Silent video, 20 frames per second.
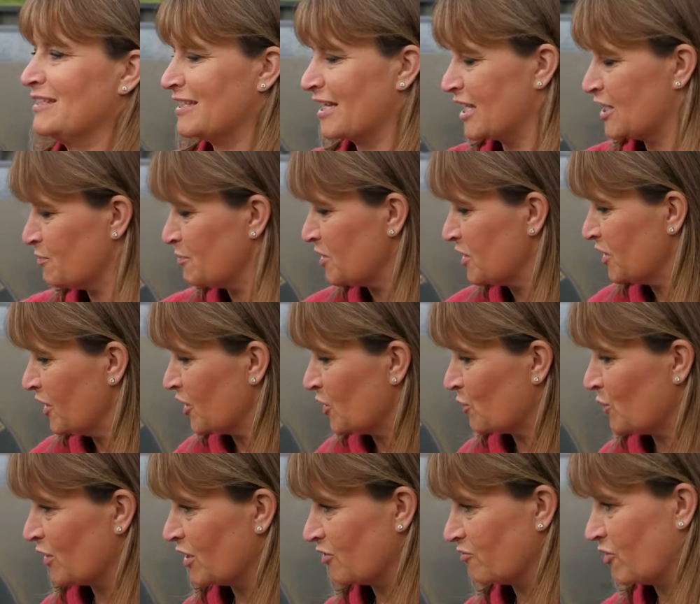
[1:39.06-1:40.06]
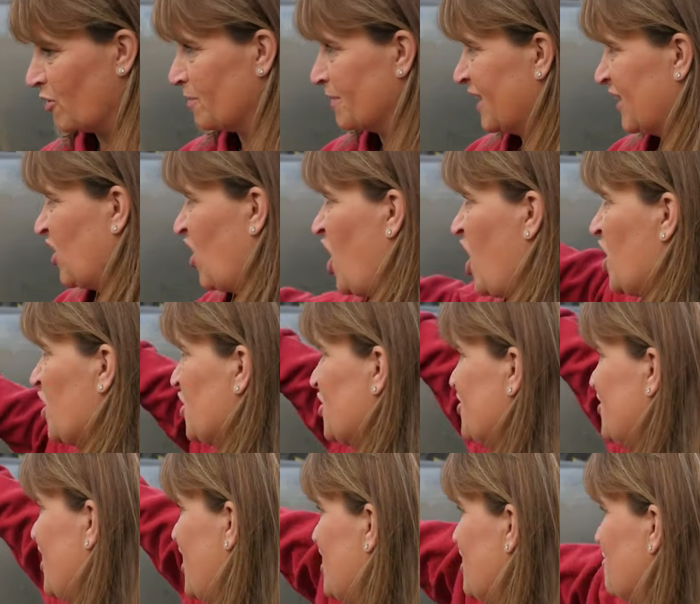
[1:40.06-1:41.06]
It's much better than staying at home and hunting
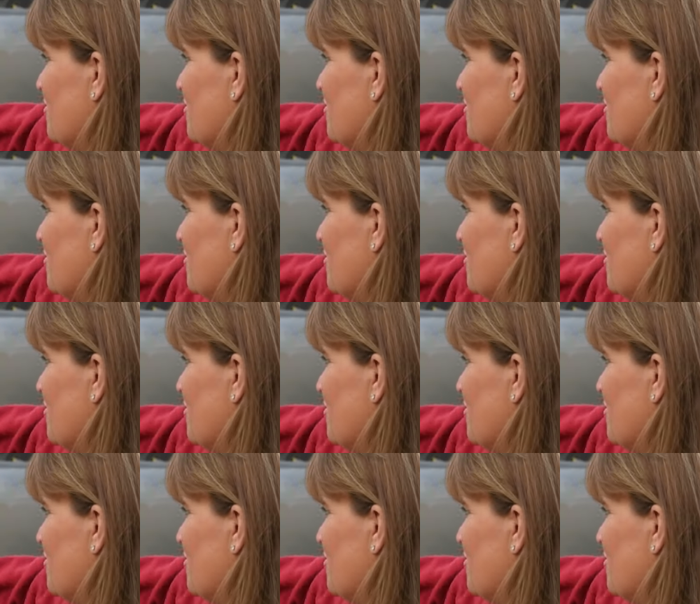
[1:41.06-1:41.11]
turkeys, let